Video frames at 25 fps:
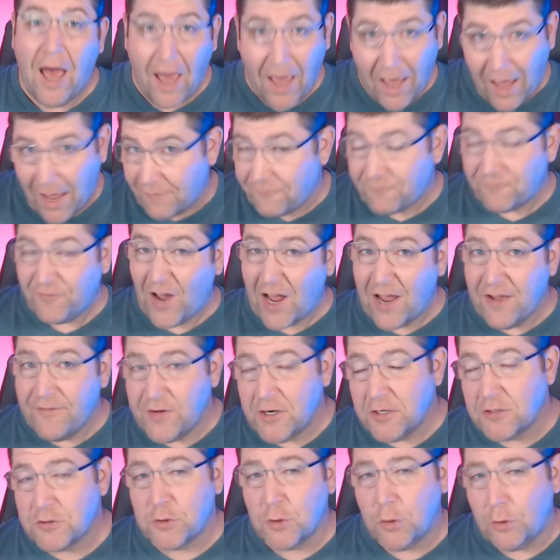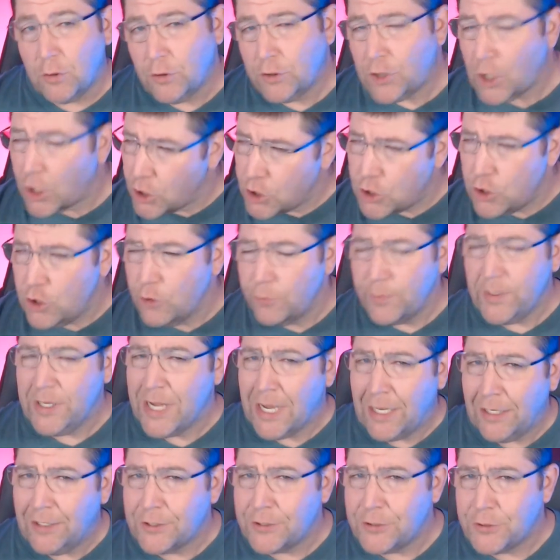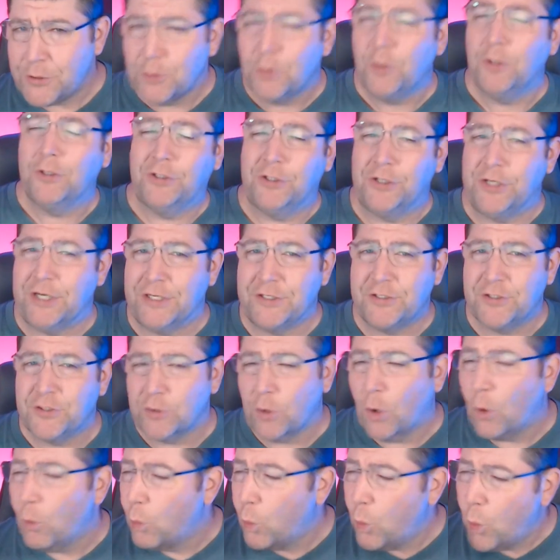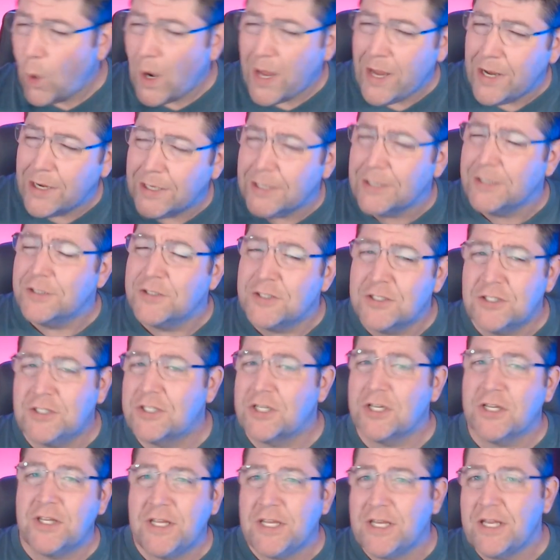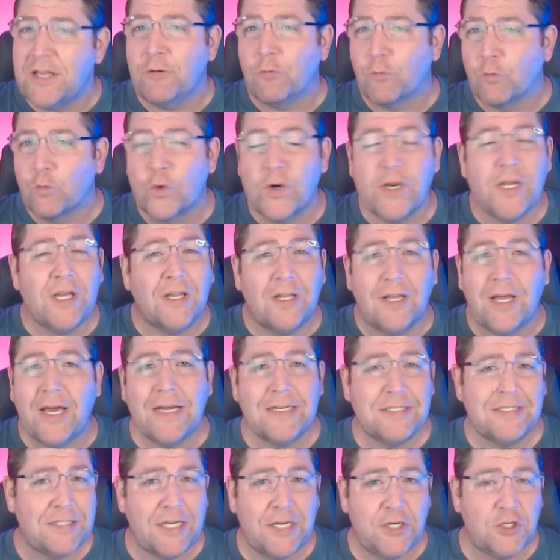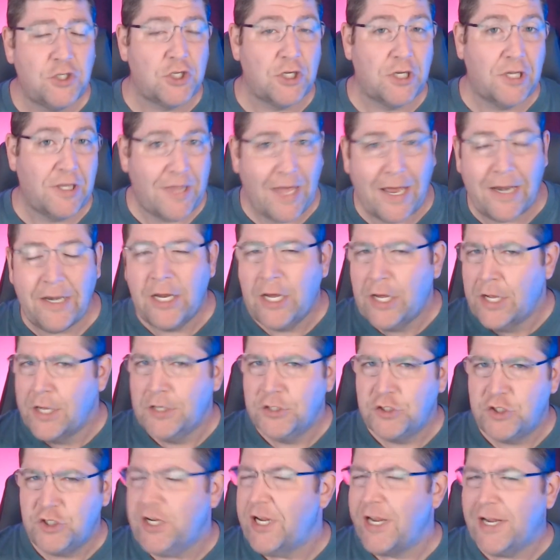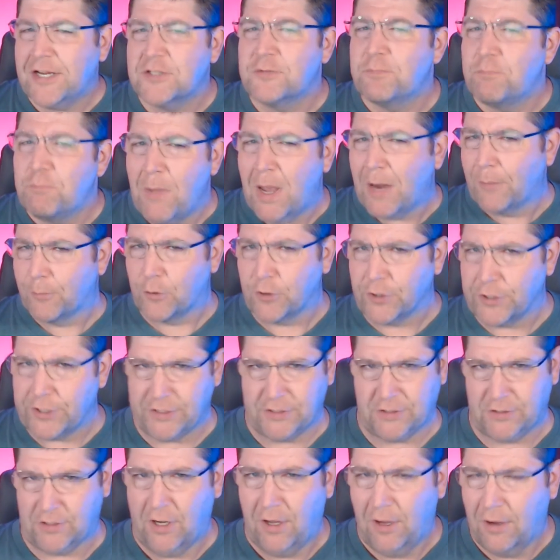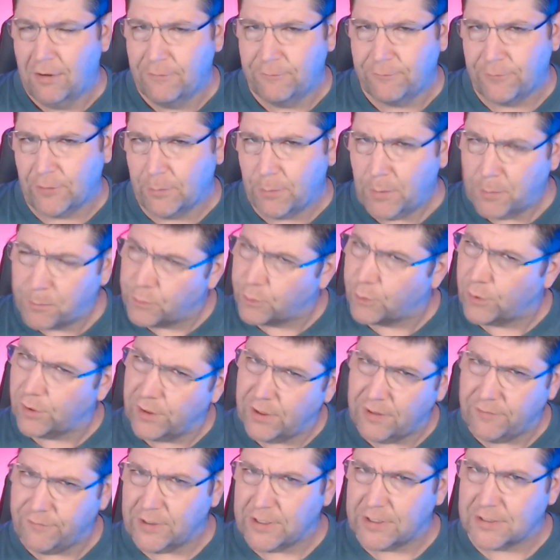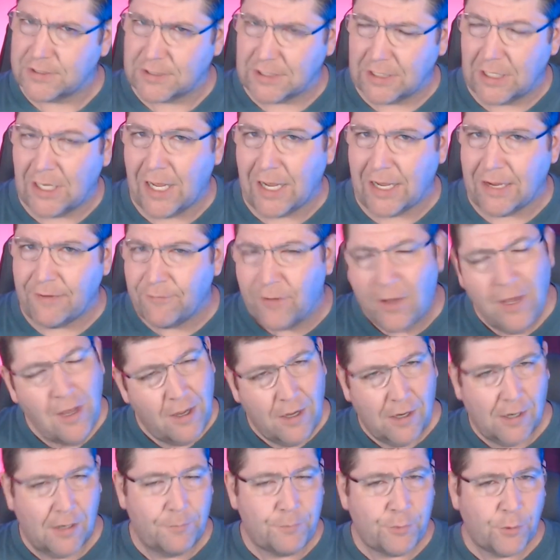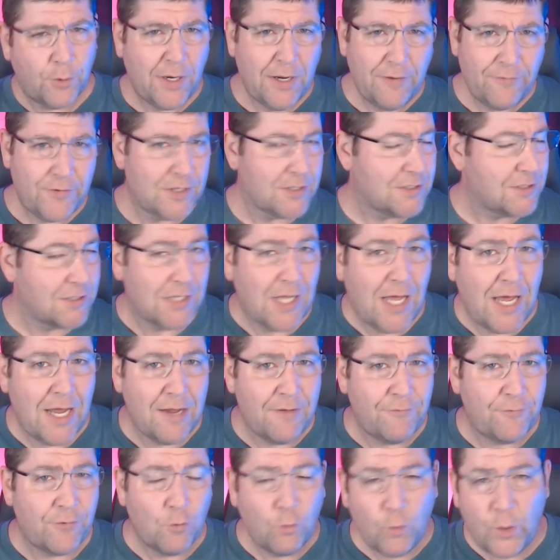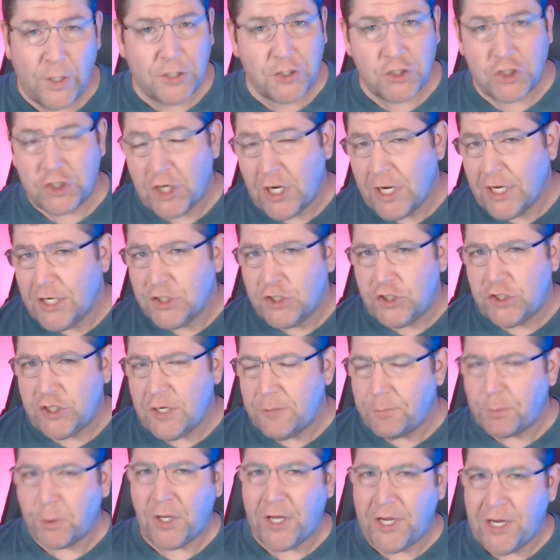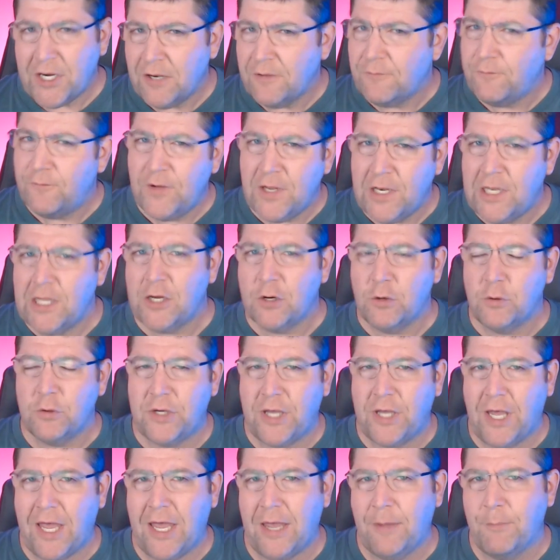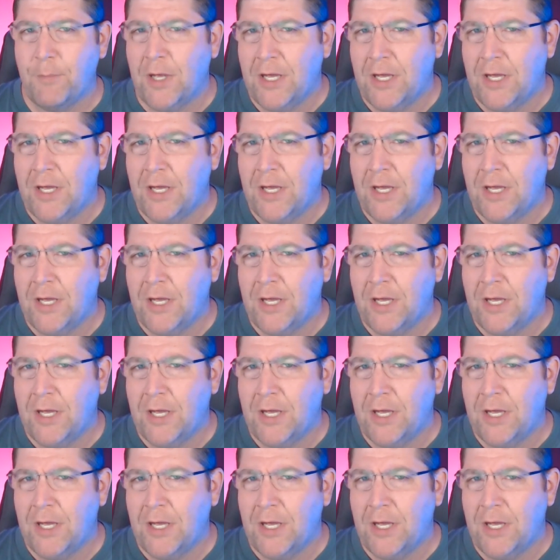At 5 years old, Yumiella Dolkness awakens to the realization that she has memories from a previous life. A previous life in which she played a video game